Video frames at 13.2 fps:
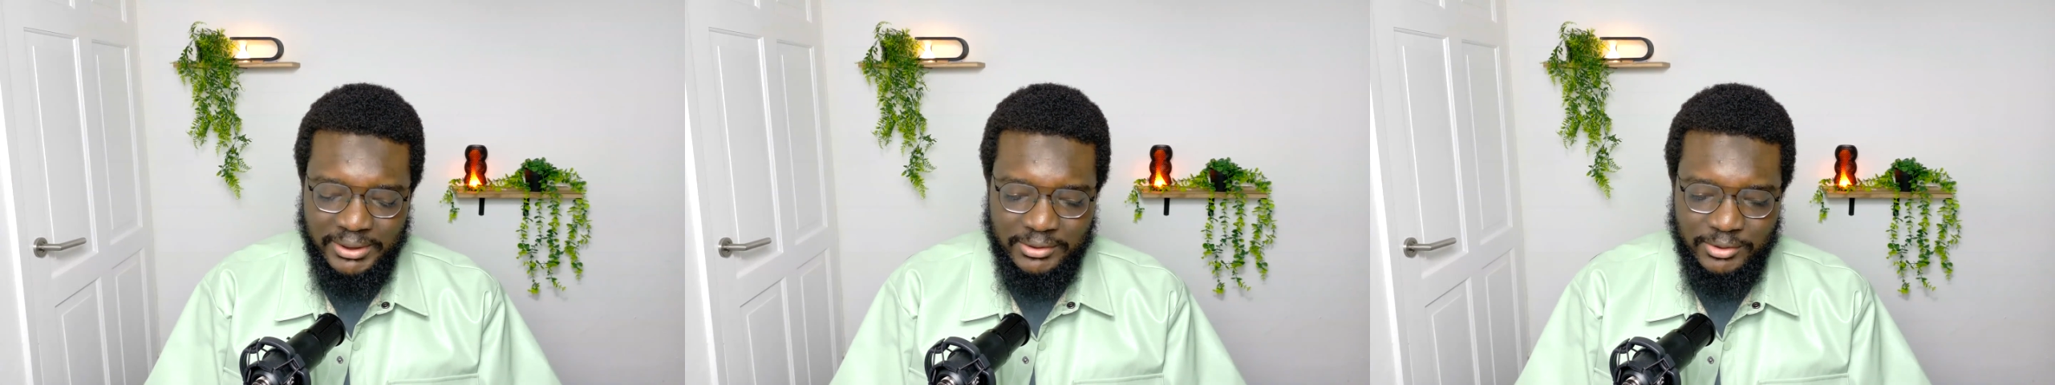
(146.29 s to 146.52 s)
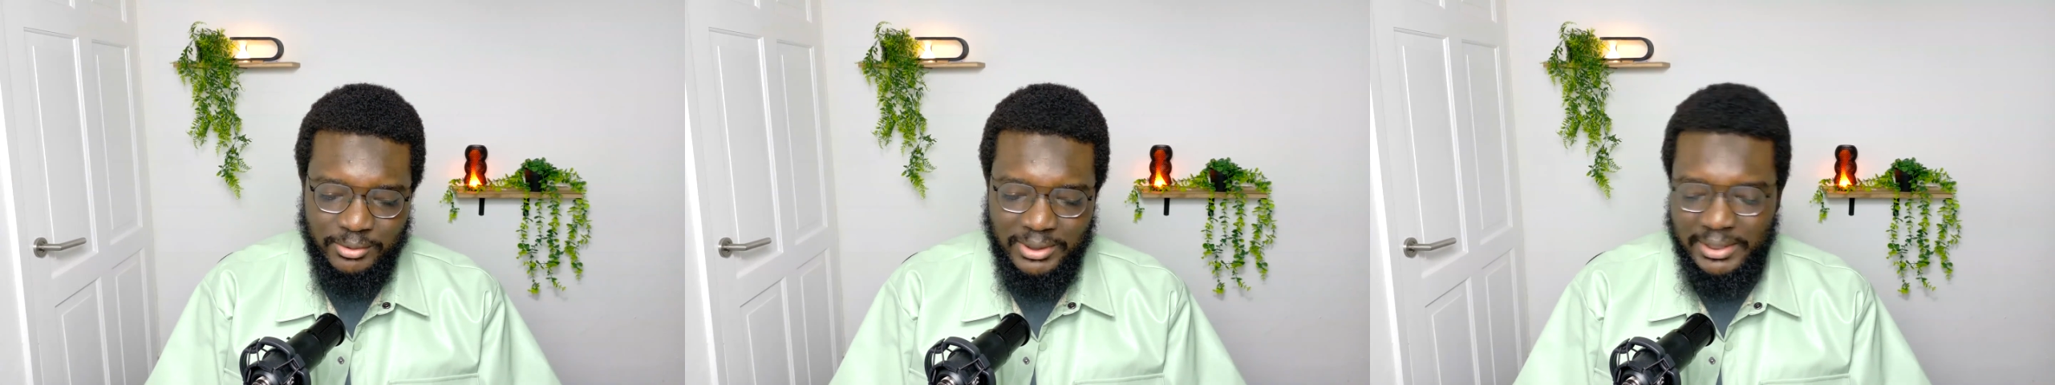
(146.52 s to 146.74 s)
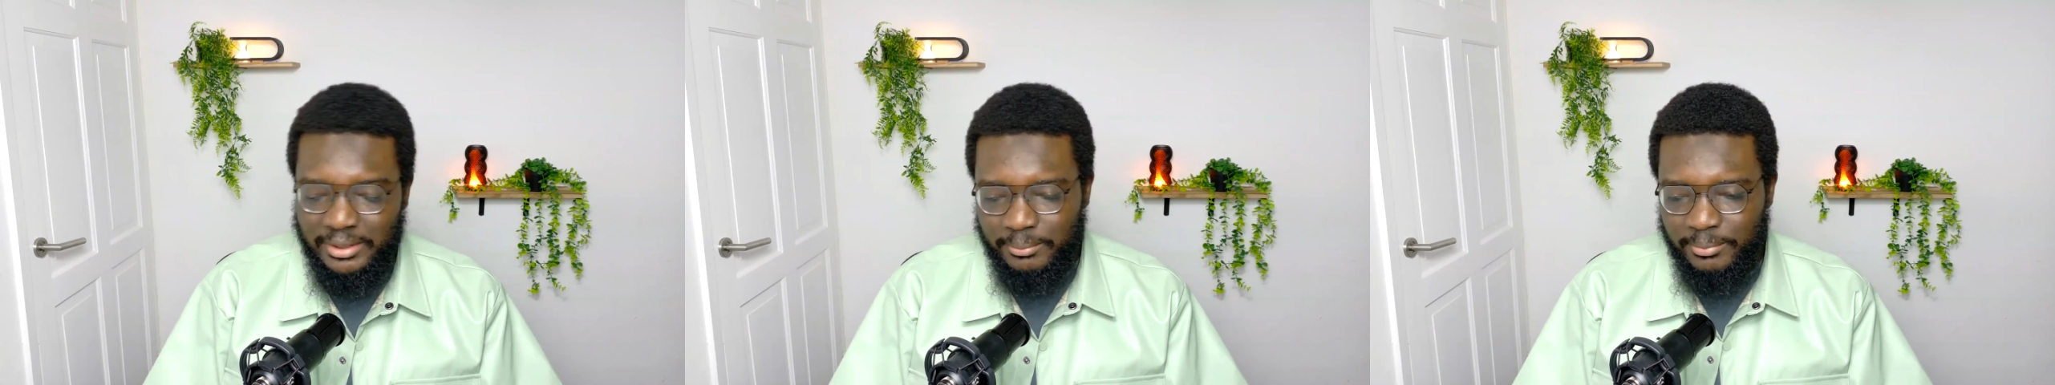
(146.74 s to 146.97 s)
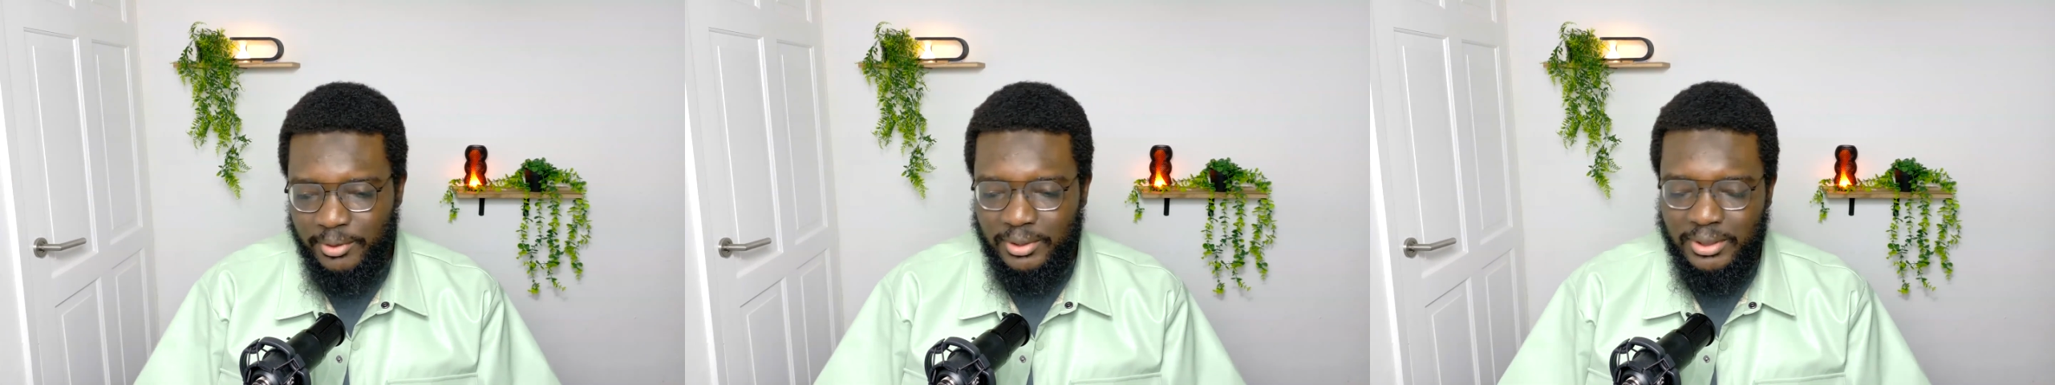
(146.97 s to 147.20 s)
into like a
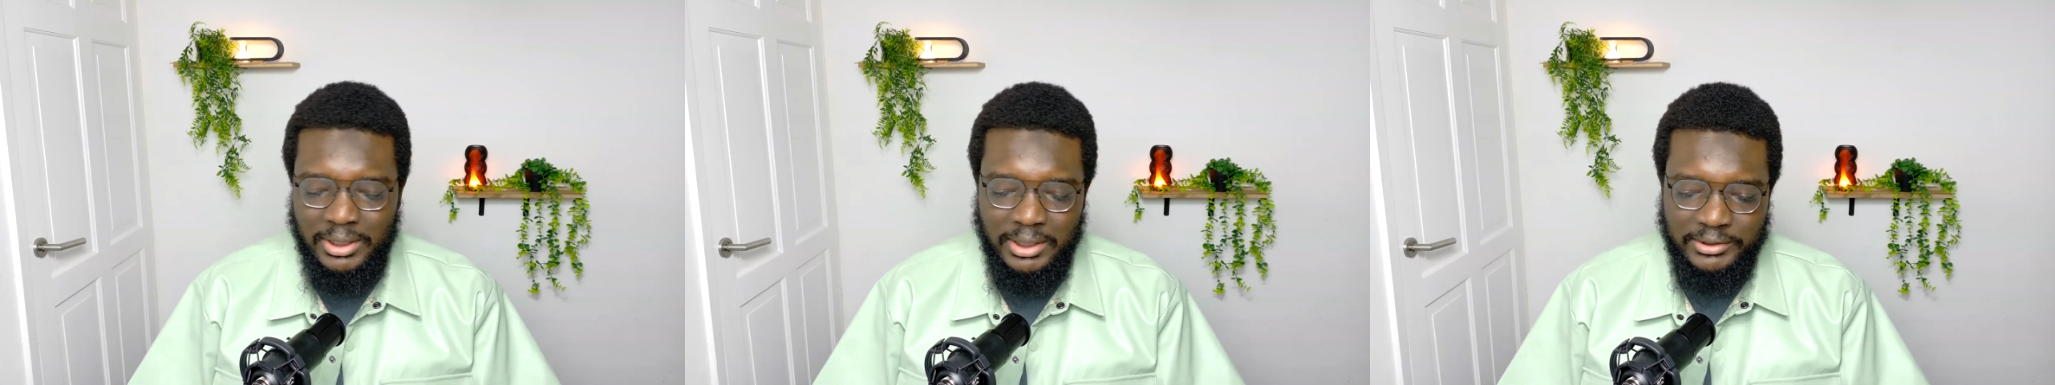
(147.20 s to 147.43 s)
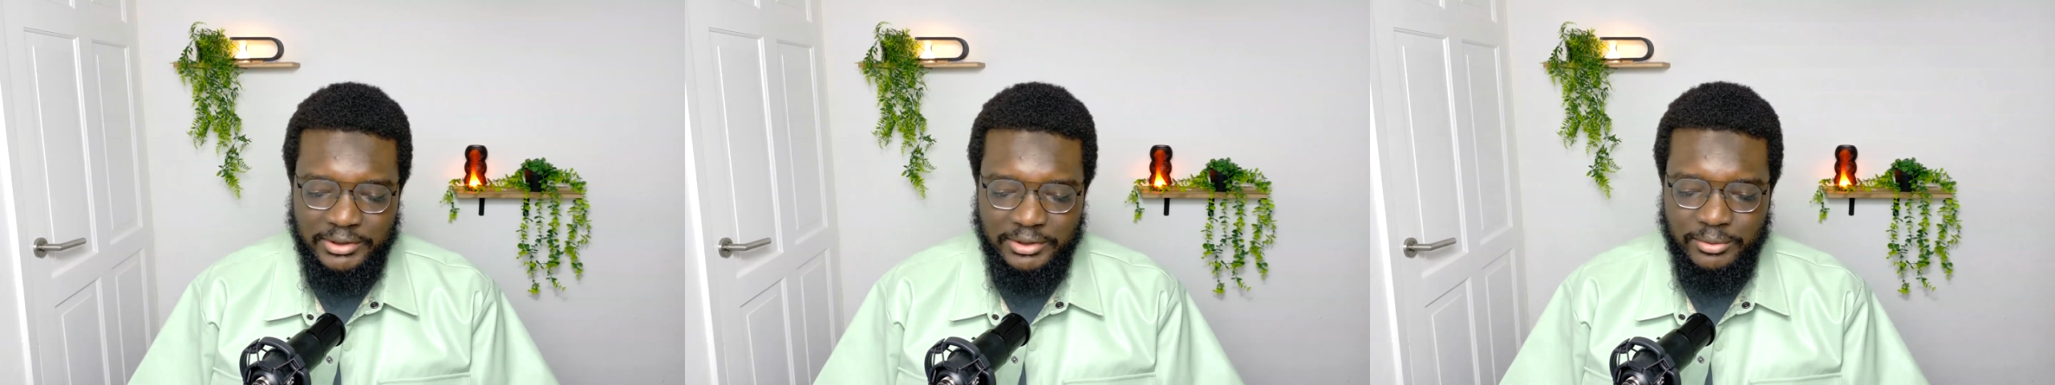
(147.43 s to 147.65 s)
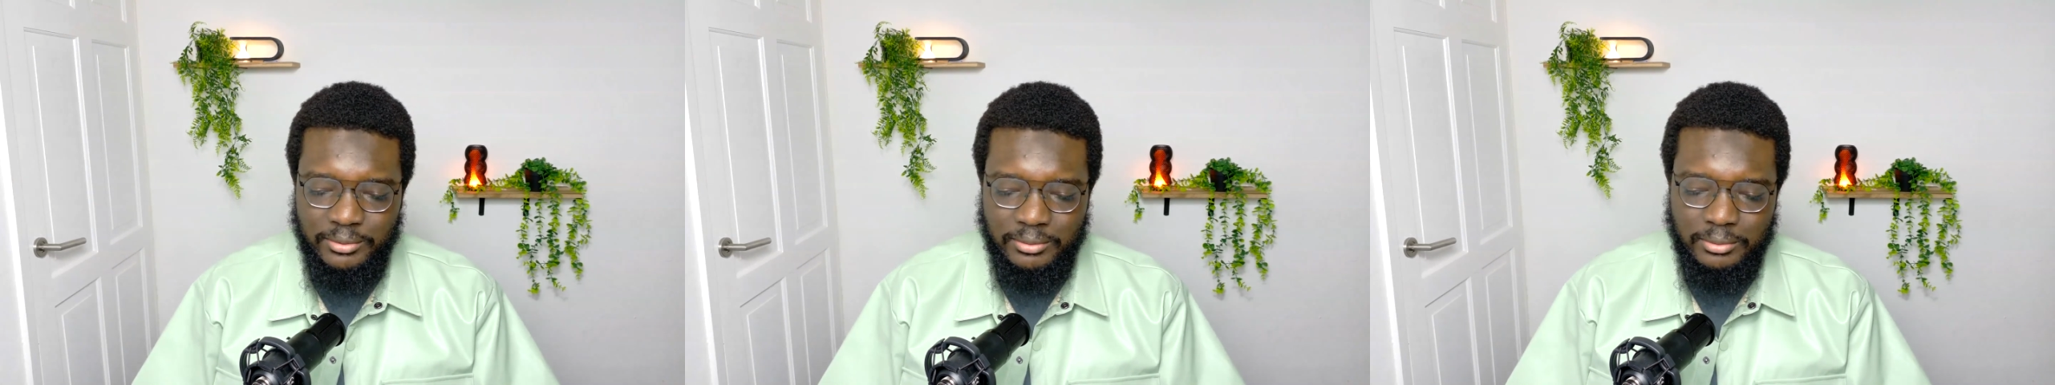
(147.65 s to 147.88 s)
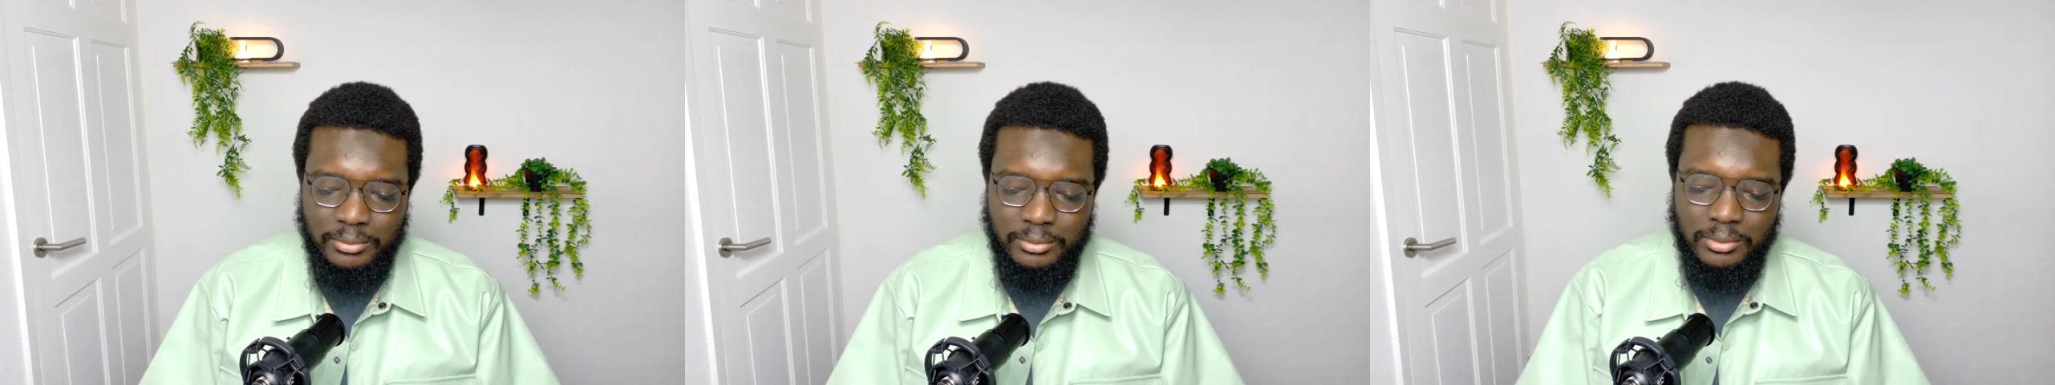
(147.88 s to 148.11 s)
blog
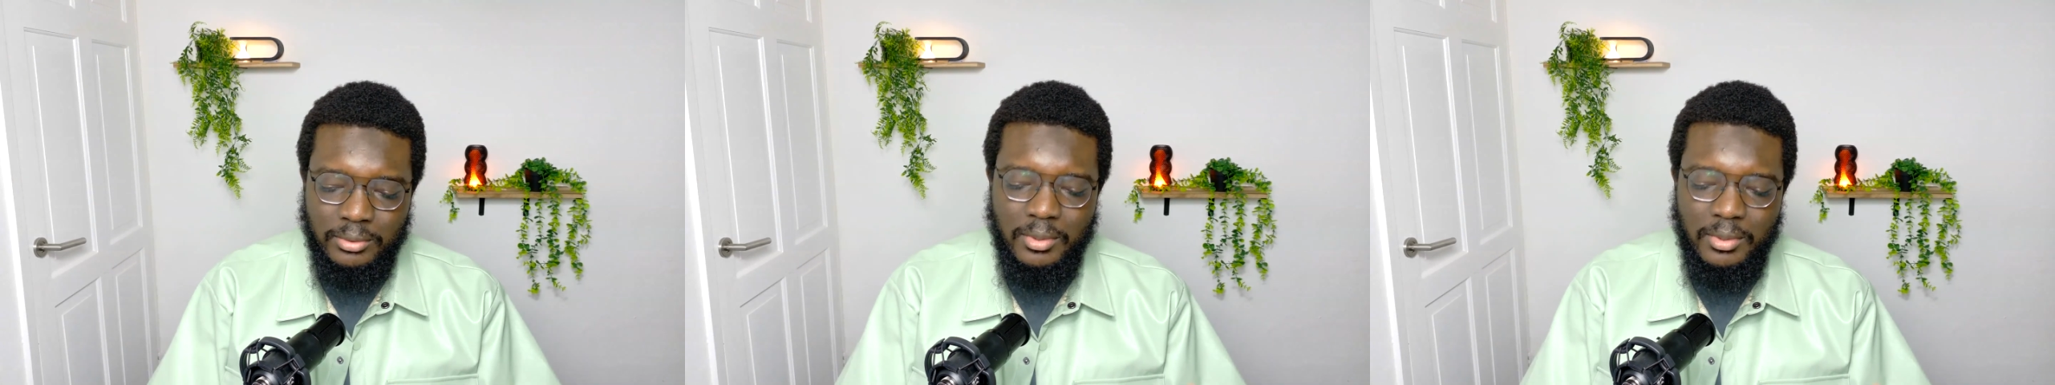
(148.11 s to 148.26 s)
article